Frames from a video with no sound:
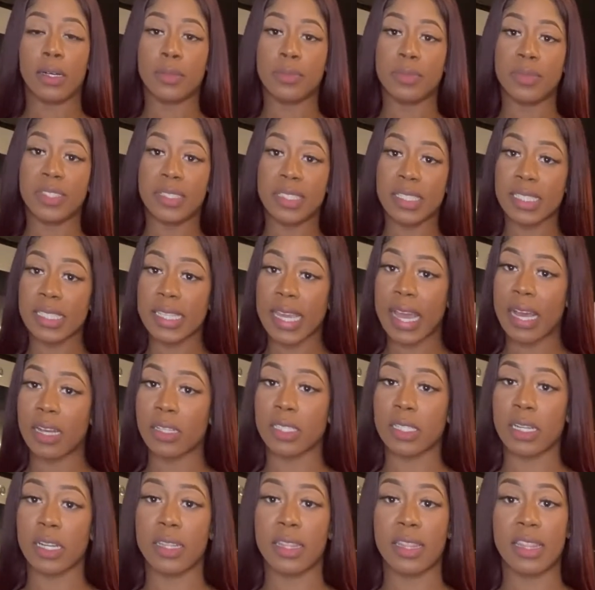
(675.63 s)

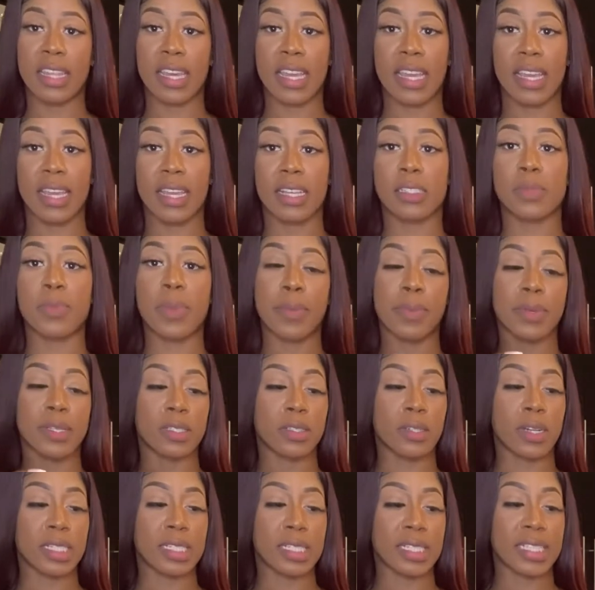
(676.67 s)
discount certain things, maybe
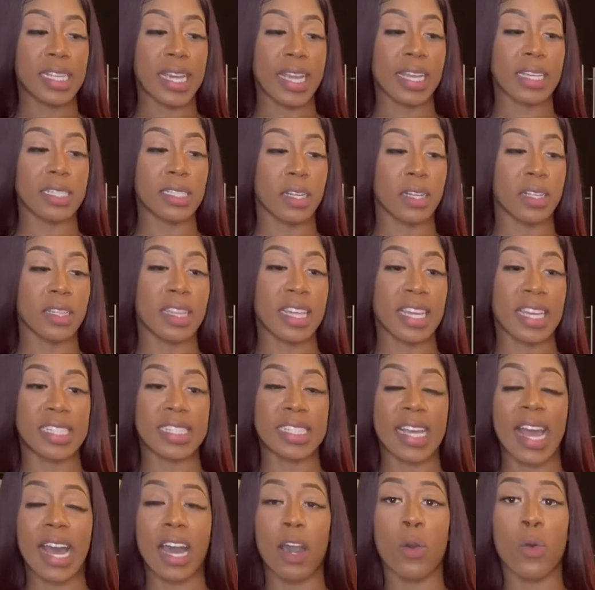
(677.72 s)
start to take certain
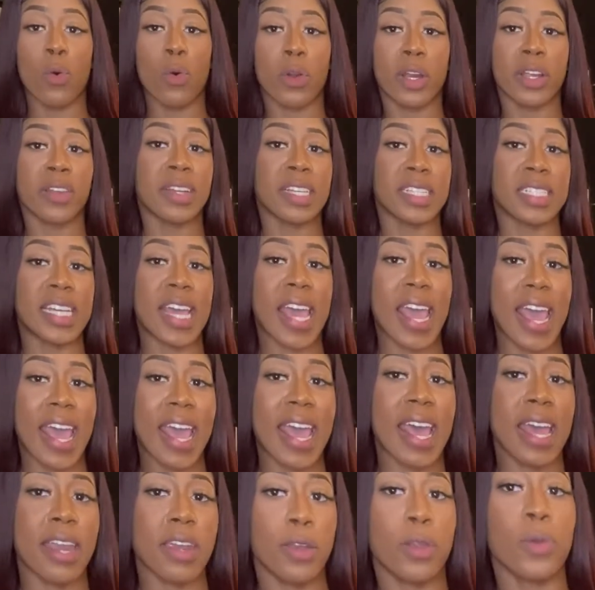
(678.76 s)
things out, or you need to
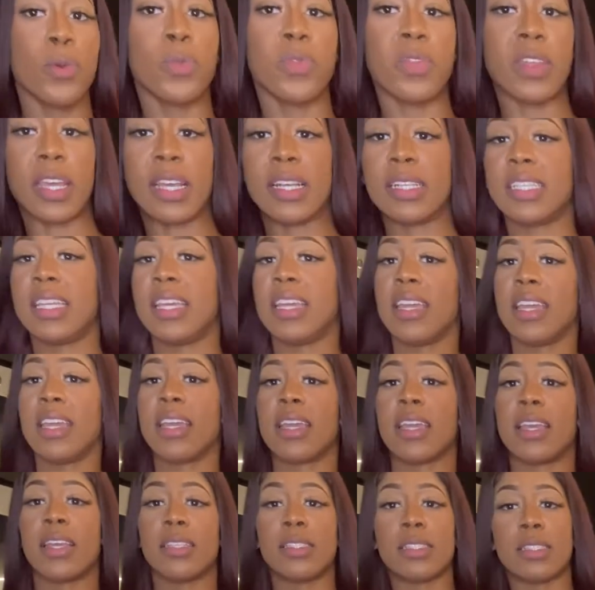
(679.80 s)
add new things
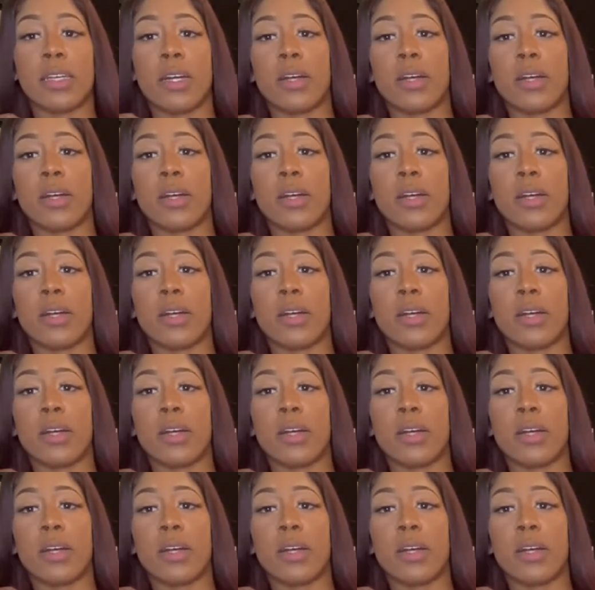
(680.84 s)
in.